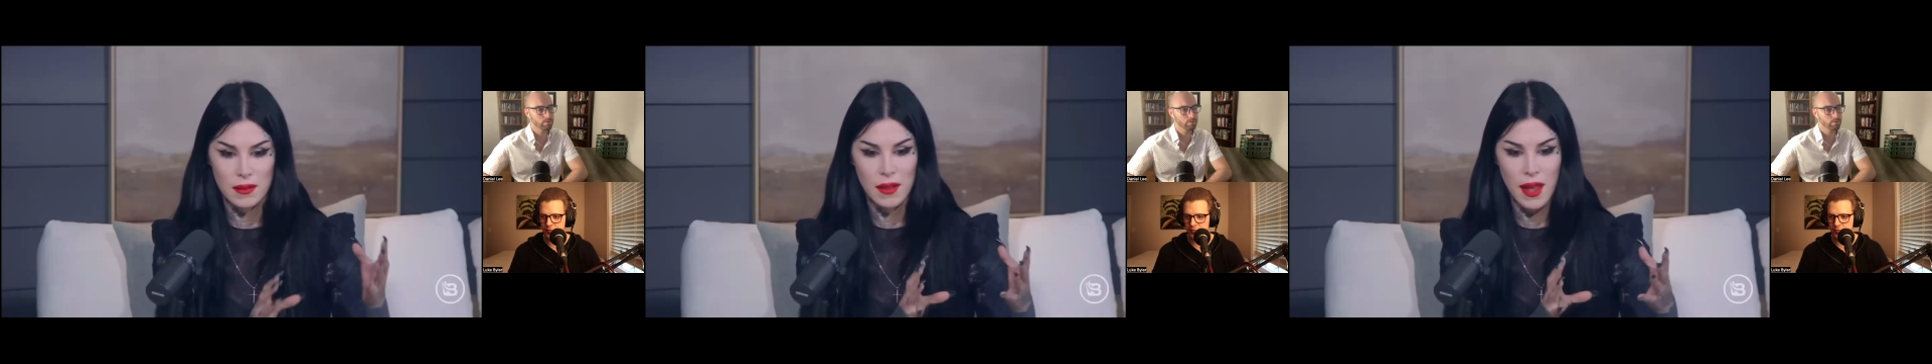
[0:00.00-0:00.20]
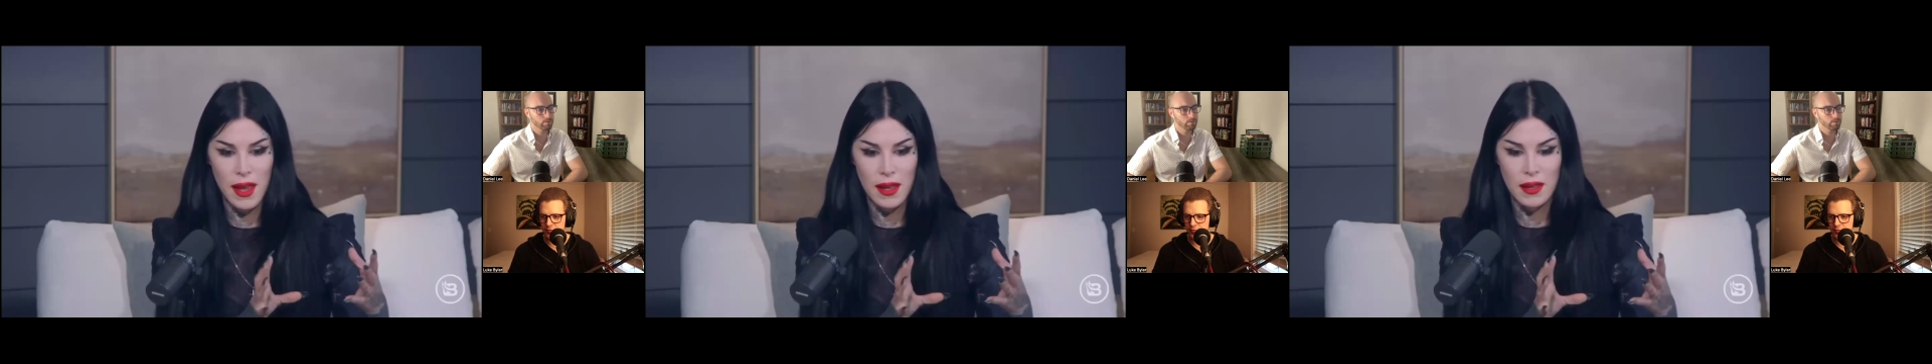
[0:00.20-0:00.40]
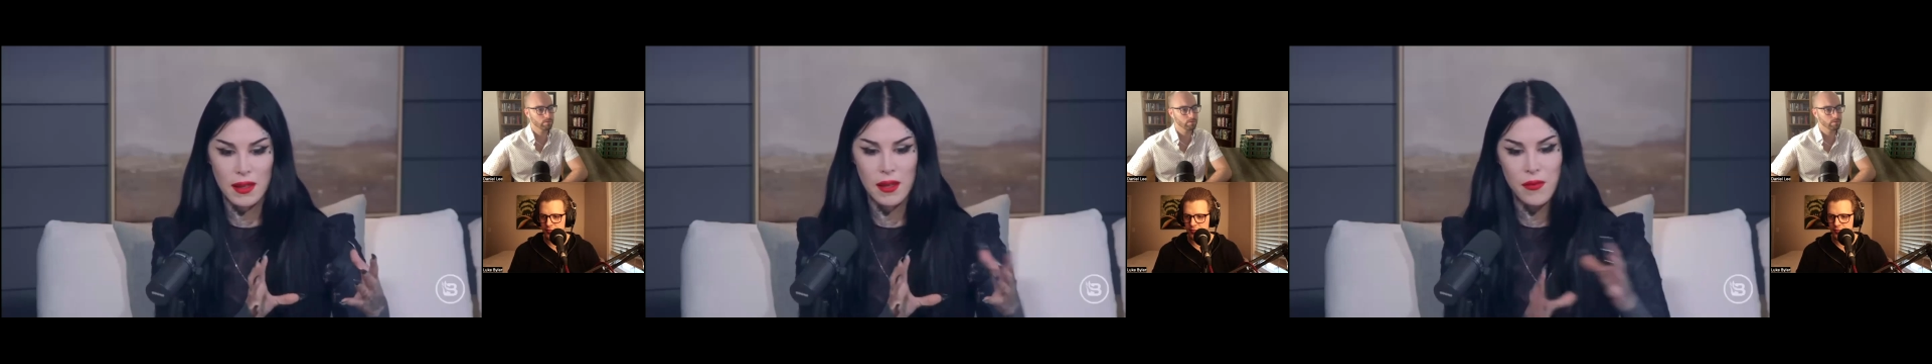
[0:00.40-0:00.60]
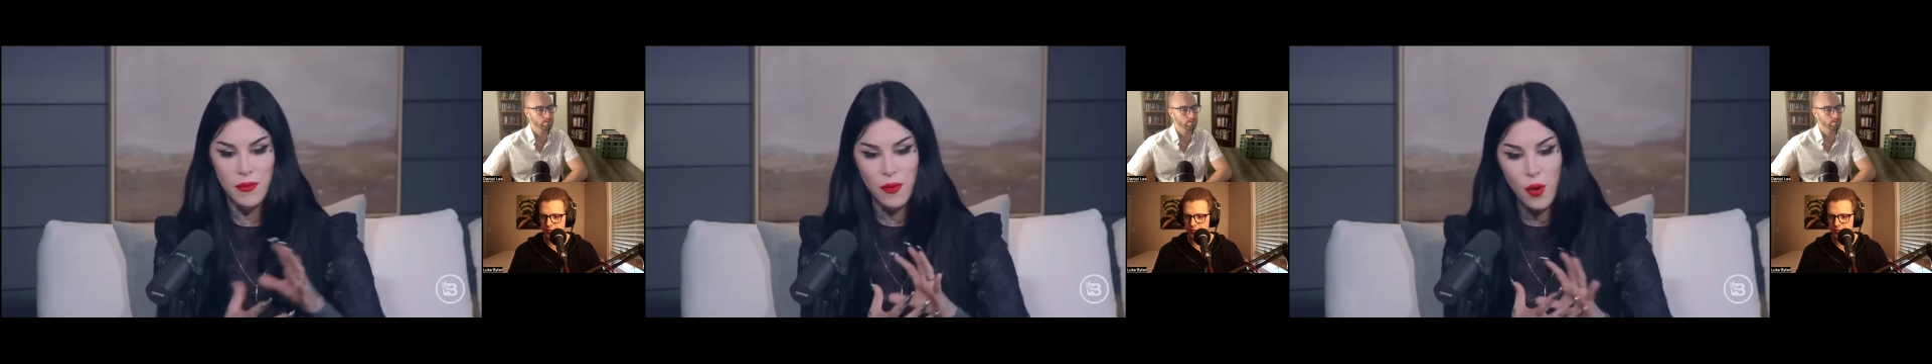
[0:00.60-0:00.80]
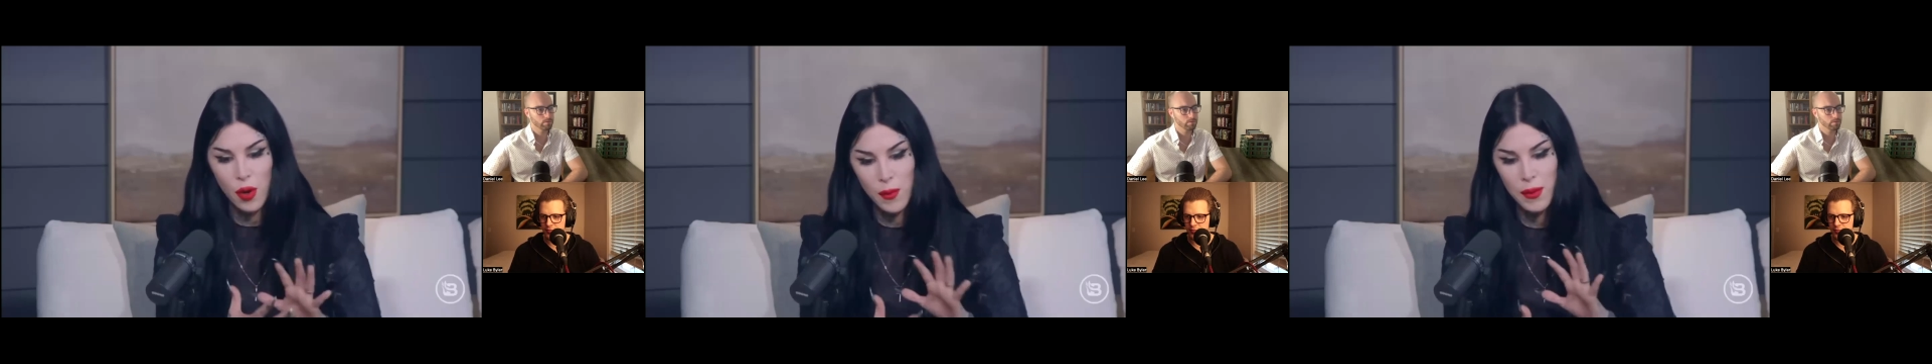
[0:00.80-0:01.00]
like
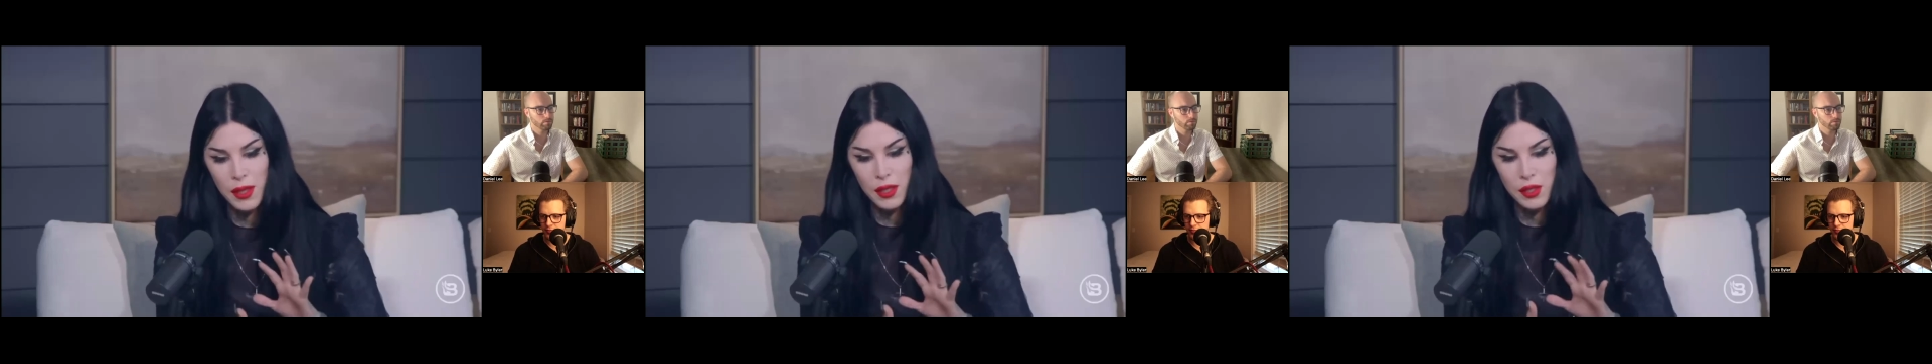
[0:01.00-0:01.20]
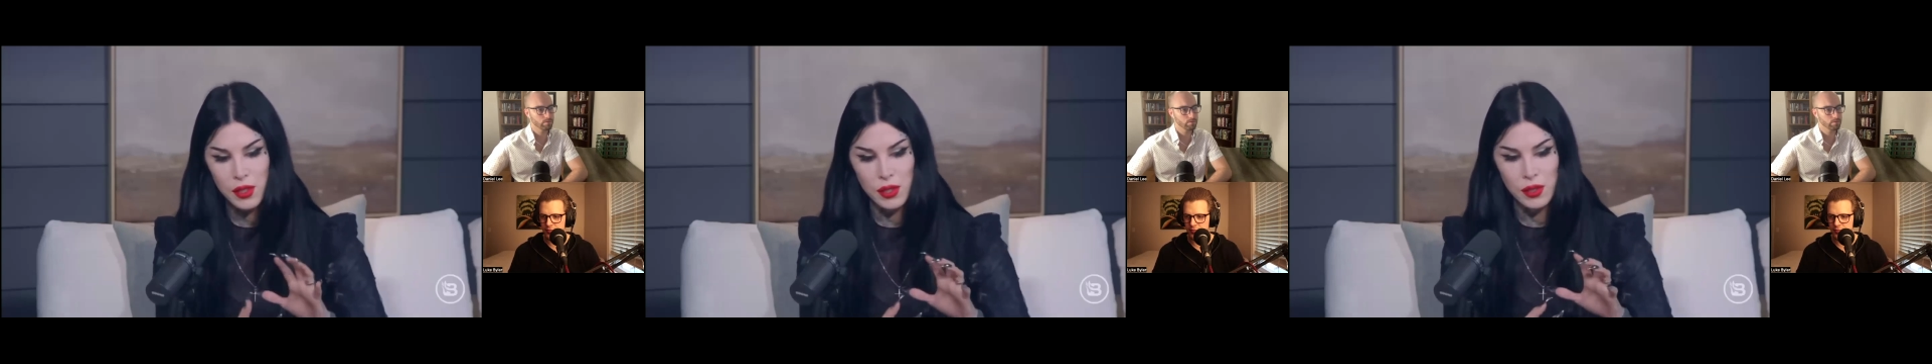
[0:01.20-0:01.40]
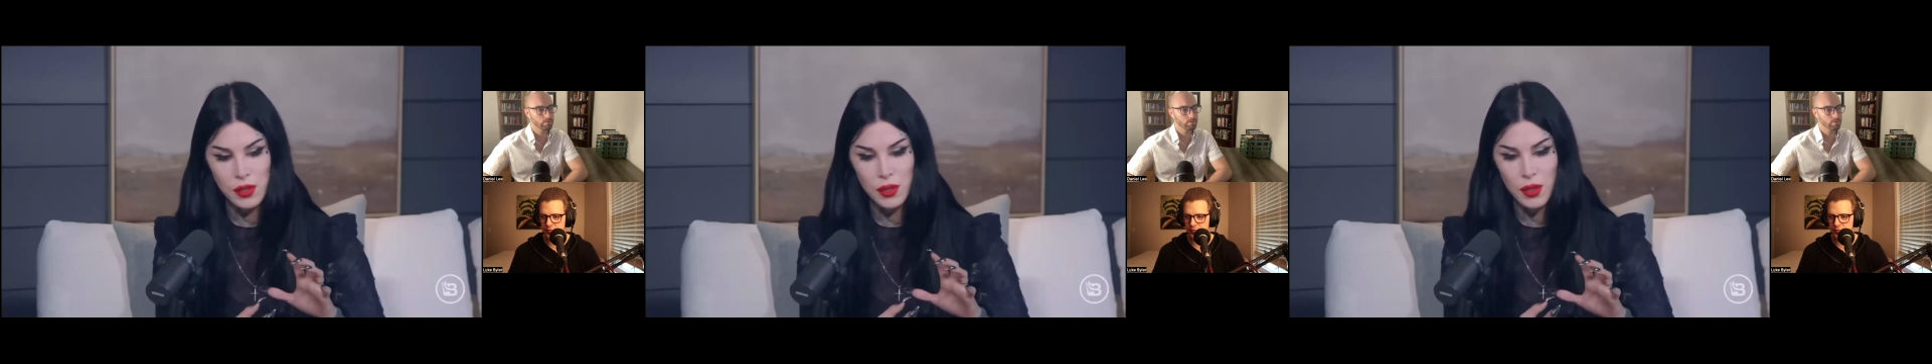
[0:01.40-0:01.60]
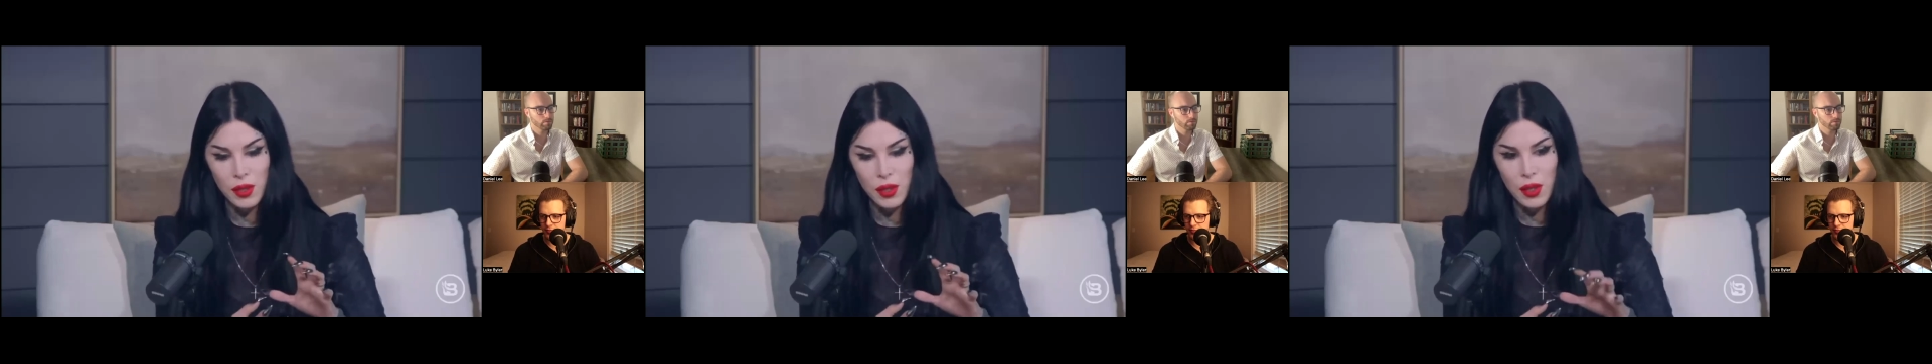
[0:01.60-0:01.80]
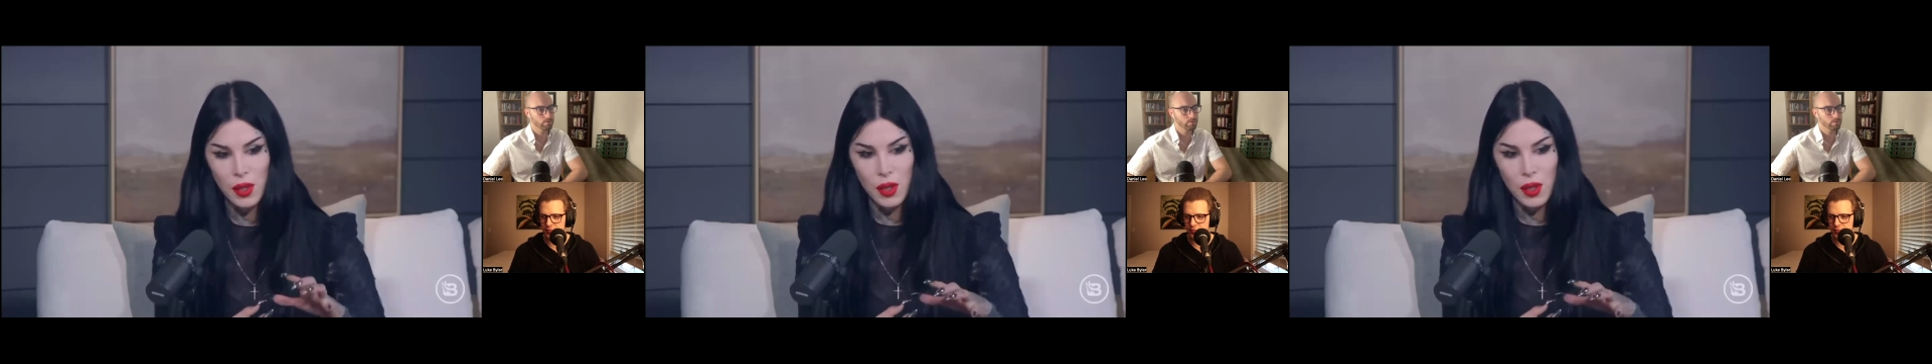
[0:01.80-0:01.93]
conforming to